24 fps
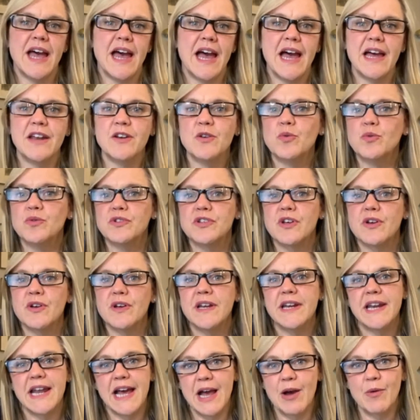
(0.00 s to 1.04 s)
and also
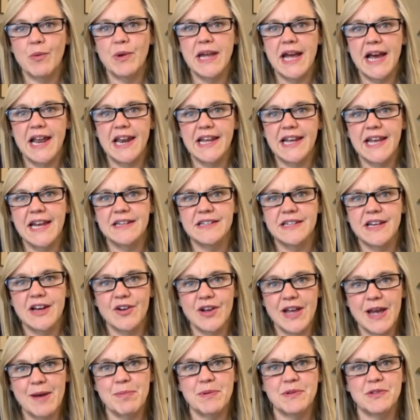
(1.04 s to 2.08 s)
in how we allocate our
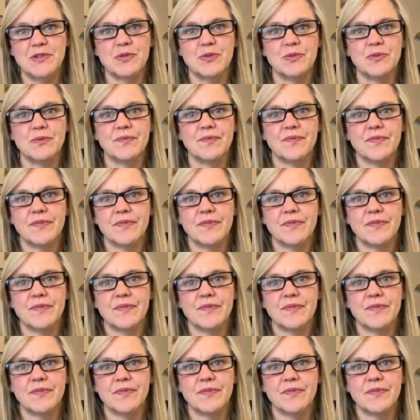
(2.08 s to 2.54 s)
capital.